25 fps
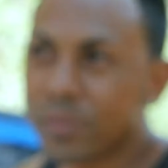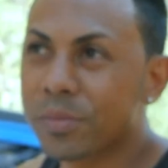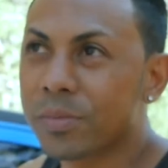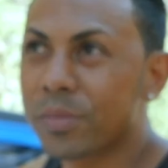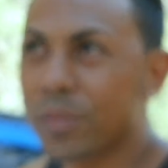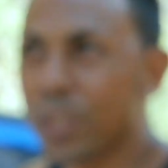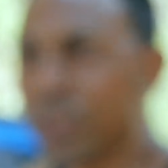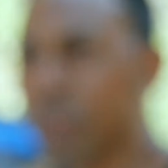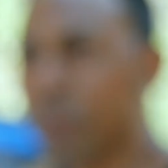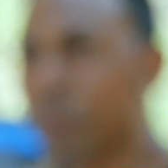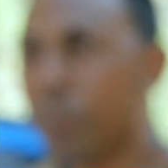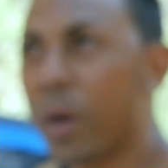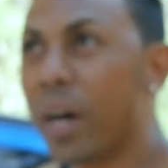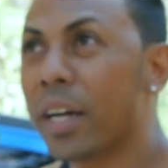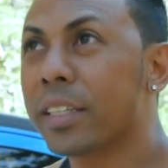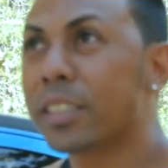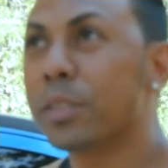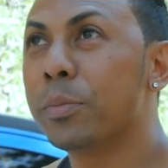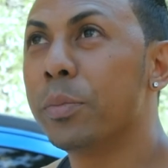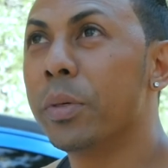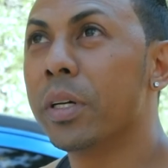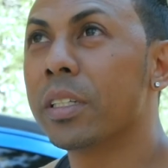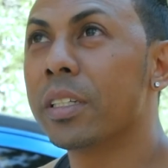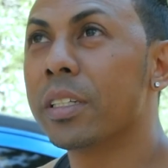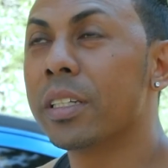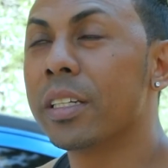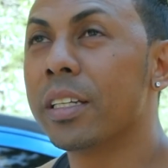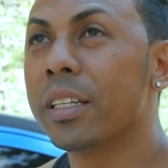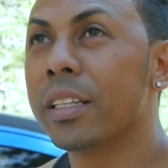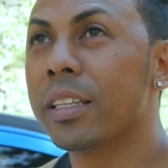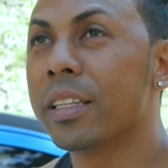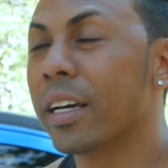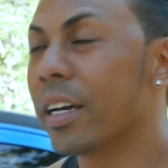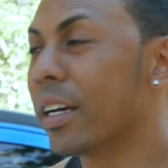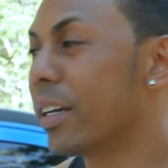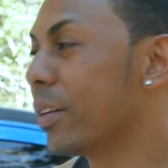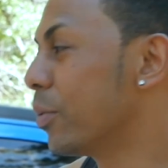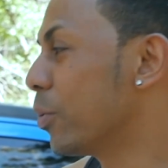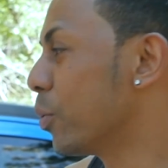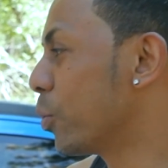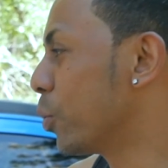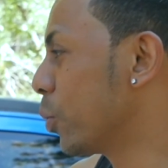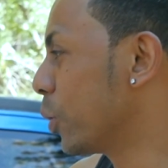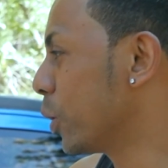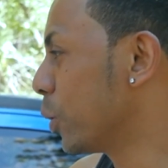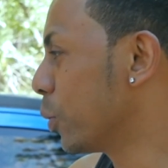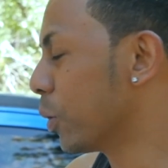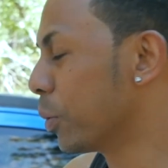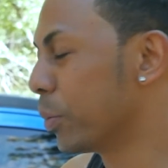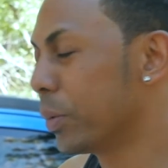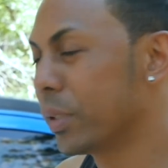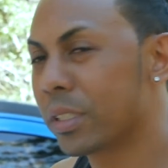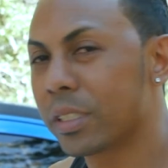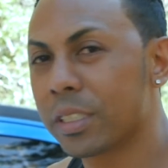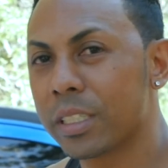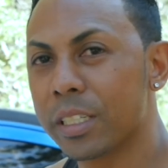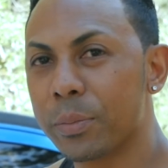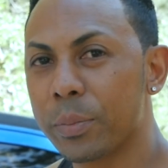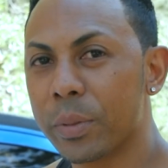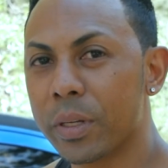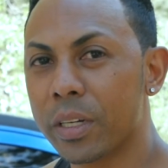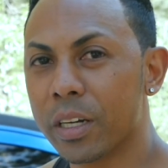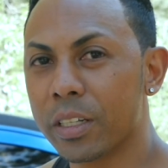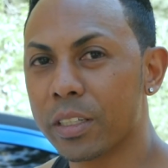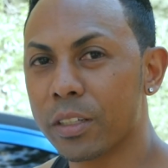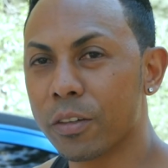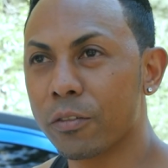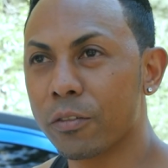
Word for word: there's a possibility that we will be sleeping on the